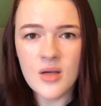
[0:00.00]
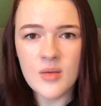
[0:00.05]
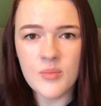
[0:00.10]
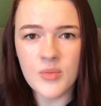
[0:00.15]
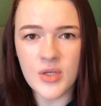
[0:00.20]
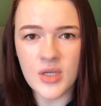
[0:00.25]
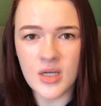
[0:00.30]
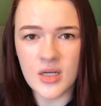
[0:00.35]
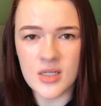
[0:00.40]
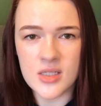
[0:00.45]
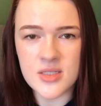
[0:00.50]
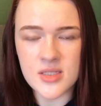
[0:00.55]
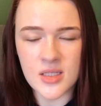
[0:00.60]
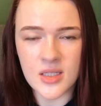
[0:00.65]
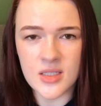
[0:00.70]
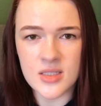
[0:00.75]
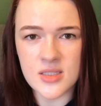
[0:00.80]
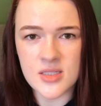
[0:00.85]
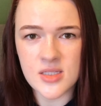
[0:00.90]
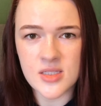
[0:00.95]
because
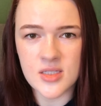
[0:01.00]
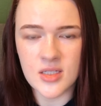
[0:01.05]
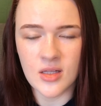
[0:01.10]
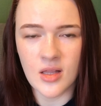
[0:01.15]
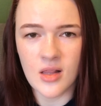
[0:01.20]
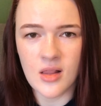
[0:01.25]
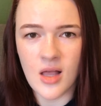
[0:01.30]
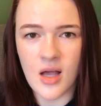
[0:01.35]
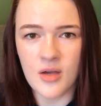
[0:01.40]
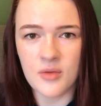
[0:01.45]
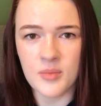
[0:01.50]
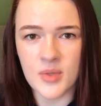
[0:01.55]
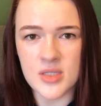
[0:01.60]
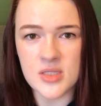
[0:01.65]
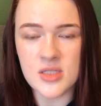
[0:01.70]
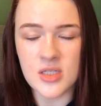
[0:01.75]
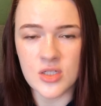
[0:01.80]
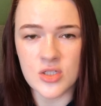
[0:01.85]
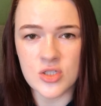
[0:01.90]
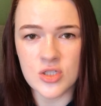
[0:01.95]
it still allowed my
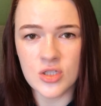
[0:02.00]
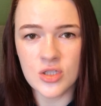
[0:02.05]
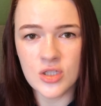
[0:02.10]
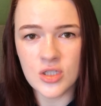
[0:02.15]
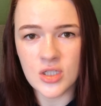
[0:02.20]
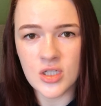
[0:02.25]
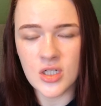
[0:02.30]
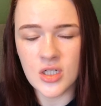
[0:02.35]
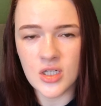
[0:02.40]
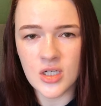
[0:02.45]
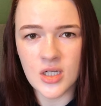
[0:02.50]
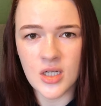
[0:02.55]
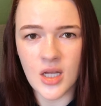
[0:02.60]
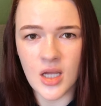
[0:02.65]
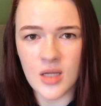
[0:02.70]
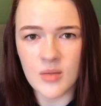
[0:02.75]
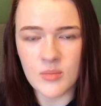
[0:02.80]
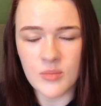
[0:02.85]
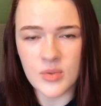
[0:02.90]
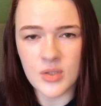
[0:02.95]
skin to look good
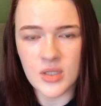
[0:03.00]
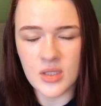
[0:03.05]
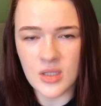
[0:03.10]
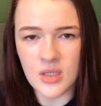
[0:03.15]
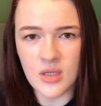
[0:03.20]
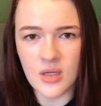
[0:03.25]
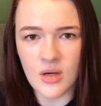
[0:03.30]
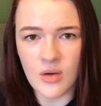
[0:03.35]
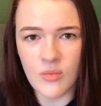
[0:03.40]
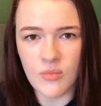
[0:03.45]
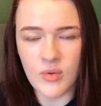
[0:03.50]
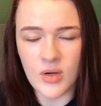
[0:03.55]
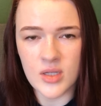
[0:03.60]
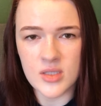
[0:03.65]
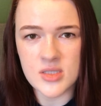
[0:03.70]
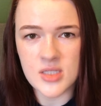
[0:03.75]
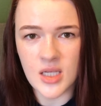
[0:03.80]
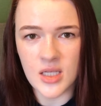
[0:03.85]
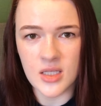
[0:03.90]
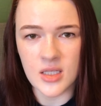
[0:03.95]
and be well
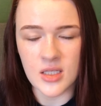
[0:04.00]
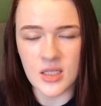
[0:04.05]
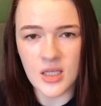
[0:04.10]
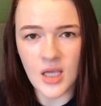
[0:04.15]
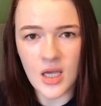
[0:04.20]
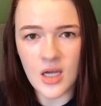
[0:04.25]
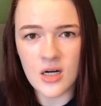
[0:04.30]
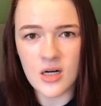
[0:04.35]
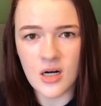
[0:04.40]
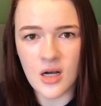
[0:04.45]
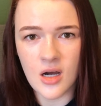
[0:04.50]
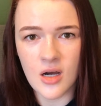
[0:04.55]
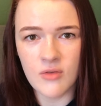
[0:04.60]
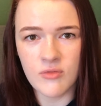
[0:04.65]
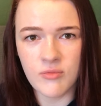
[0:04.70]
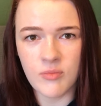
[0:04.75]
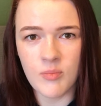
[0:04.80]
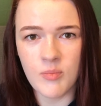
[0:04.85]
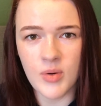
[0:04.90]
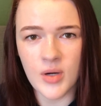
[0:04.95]
taken care
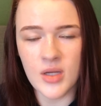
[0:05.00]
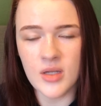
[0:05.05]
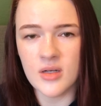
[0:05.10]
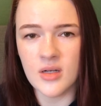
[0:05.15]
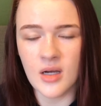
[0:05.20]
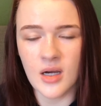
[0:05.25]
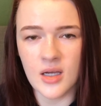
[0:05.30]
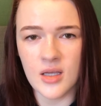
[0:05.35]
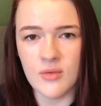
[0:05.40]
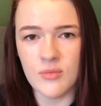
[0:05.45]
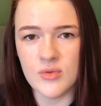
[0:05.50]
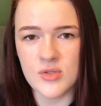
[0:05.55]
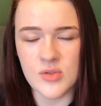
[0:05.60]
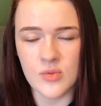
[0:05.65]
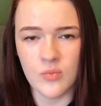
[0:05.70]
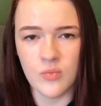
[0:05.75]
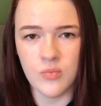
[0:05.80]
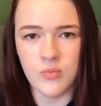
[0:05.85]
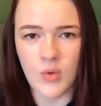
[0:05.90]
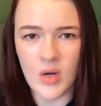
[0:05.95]
of, but it was
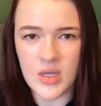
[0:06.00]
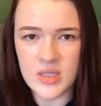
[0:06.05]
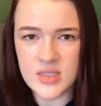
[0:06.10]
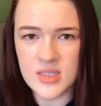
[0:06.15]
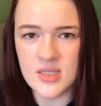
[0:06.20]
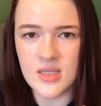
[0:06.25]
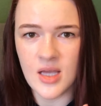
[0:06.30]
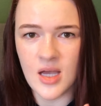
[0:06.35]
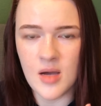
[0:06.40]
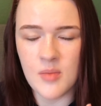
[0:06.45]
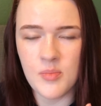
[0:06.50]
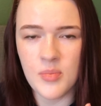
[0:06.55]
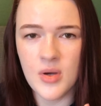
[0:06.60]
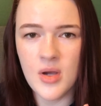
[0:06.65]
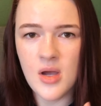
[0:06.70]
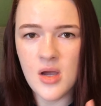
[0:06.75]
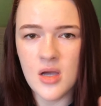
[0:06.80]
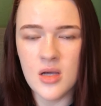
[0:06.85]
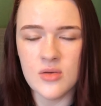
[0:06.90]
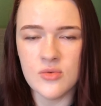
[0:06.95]
one step,
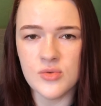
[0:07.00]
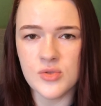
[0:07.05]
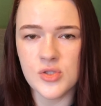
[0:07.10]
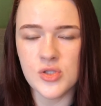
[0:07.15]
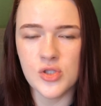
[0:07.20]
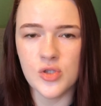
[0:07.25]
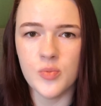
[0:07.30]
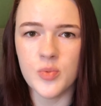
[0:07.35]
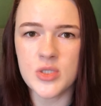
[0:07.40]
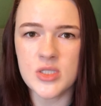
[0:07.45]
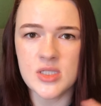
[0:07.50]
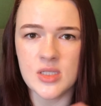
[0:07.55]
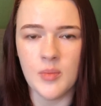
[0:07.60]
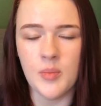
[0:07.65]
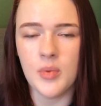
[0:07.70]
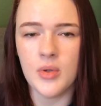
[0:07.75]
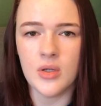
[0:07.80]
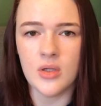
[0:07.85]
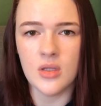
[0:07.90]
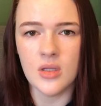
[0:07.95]
it was super
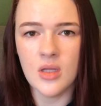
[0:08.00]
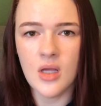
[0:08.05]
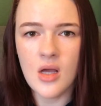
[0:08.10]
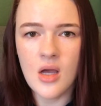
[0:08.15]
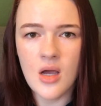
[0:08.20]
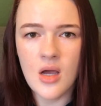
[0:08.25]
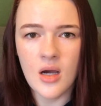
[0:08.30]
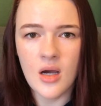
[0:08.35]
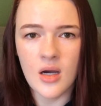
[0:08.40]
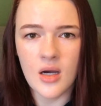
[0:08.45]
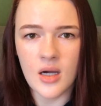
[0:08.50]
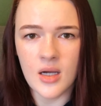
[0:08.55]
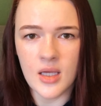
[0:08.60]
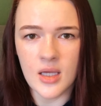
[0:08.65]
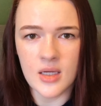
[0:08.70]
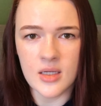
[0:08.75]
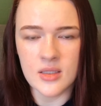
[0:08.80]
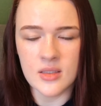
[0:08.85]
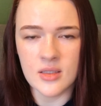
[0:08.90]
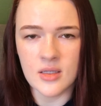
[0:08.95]
simple
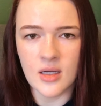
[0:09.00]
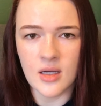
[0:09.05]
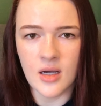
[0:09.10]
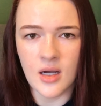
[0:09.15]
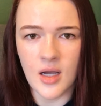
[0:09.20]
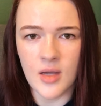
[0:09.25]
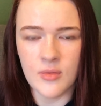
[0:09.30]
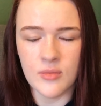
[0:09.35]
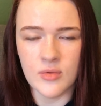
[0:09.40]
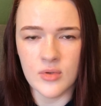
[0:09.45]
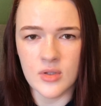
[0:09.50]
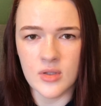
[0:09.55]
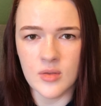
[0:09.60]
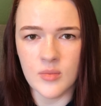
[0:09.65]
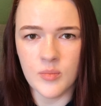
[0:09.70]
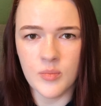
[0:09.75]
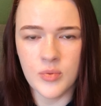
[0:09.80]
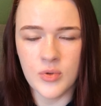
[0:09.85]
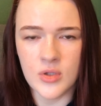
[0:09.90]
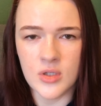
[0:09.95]
and I
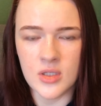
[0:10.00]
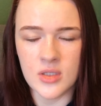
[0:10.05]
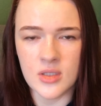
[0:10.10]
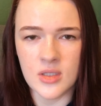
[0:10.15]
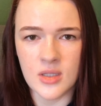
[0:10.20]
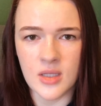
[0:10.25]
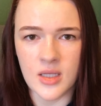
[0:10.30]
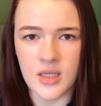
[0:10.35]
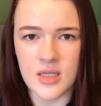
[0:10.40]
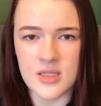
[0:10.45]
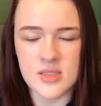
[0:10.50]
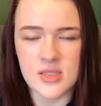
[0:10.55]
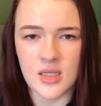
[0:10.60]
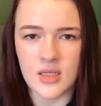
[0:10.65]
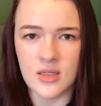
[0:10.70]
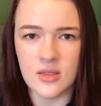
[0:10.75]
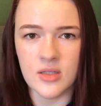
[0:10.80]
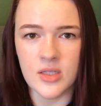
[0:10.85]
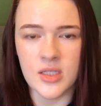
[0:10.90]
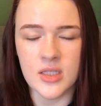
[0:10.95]
will put, like I said,
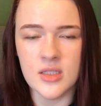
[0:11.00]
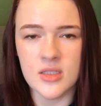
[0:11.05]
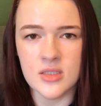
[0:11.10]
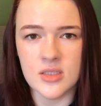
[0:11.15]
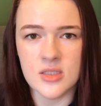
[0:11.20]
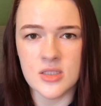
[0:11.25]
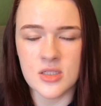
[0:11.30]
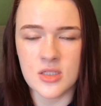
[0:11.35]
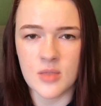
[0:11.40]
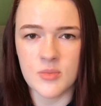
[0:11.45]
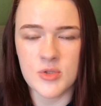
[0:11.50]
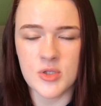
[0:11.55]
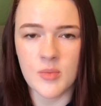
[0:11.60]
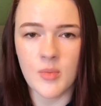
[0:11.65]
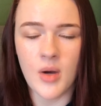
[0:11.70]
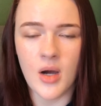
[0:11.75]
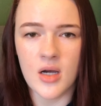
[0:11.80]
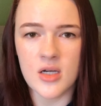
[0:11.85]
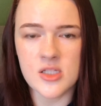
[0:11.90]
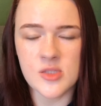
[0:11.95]
a link in the description
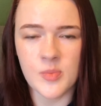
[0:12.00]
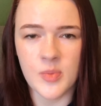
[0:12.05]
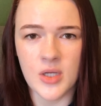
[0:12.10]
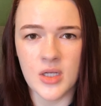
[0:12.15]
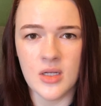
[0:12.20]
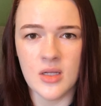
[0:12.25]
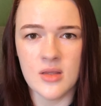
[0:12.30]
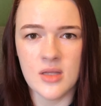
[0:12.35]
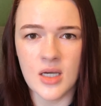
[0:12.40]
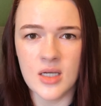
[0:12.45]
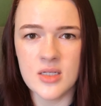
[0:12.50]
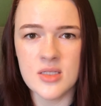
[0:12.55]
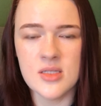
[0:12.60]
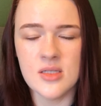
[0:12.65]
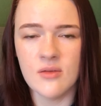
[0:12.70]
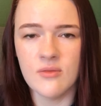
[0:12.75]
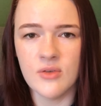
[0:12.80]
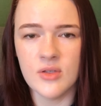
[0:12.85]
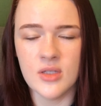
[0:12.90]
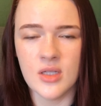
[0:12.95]
box. But that is
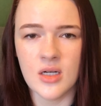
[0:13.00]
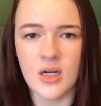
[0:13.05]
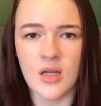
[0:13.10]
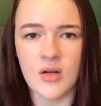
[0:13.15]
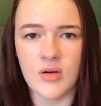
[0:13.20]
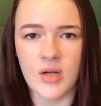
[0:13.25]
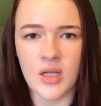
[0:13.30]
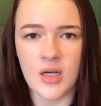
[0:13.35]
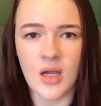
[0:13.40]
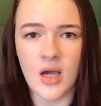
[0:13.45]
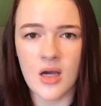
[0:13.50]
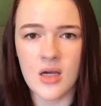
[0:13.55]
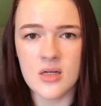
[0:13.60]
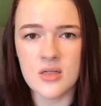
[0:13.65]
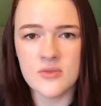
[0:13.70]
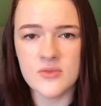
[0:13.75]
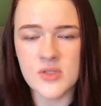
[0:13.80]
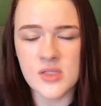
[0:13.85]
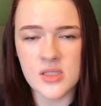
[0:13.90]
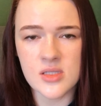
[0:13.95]
something that I ran out
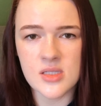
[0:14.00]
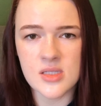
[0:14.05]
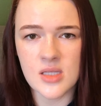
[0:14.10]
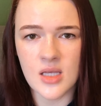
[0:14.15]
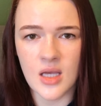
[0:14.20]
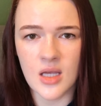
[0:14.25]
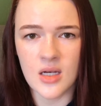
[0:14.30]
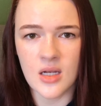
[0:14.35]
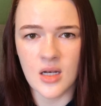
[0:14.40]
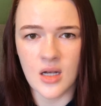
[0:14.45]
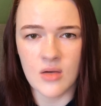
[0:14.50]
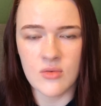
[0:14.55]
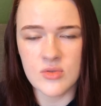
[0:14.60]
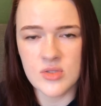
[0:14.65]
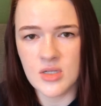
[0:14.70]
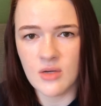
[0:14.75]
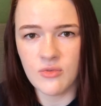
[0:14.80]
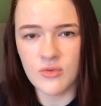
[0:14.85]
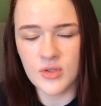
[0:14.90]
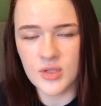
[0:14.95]
of since then, and I would
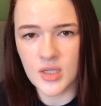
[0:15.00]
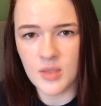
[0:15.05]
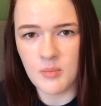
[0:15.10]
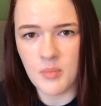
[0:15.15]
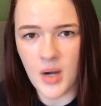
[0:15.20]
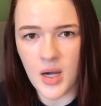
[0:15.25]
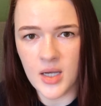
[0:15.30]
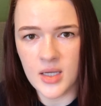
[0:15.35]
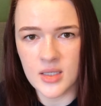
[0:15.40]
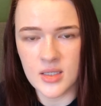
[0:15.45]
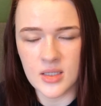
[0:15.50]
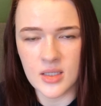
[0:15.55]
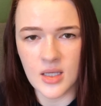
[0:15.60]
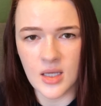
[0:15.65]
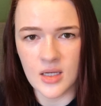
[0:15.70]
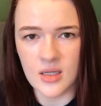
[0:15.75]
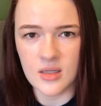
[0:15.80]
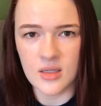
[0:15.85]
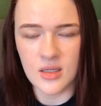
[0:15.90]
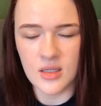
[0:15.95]
definitely buy it
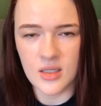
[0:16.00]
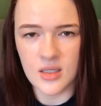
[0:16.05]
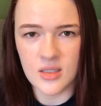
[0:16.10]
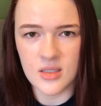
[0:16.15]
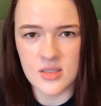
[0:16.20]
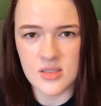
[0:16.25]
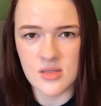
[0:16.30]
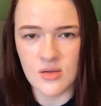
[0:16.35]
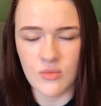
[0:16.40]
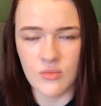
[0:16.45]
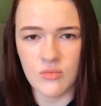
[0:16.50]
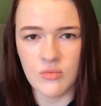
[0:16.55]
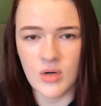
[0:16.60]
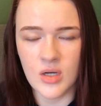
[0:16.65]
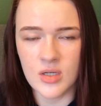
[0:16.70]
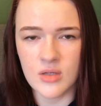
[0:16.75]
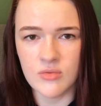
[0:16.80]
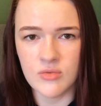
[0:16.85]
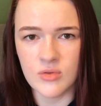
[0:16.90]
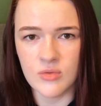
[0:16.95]
again. It is a
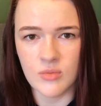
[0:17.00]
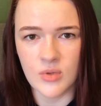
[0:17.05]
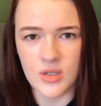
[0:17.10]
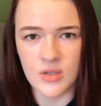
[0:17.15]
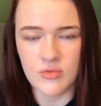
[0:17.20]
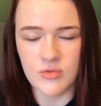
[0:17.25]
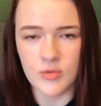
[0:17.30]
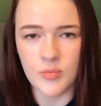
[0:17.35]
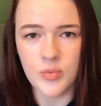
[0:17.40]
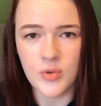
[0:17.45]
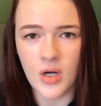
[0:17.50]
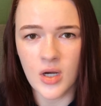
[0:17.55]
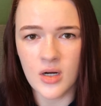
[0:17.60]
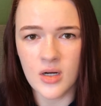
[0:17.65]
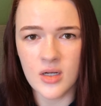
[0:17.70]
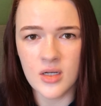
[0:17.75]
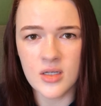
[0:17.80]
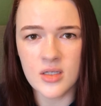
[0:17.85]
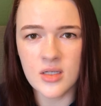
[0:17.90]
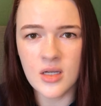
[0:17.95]
wonderful, wonderful
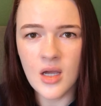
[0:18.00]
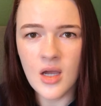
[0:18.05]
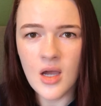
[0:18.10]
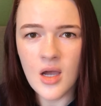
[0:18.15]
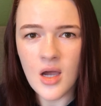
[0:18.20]
product.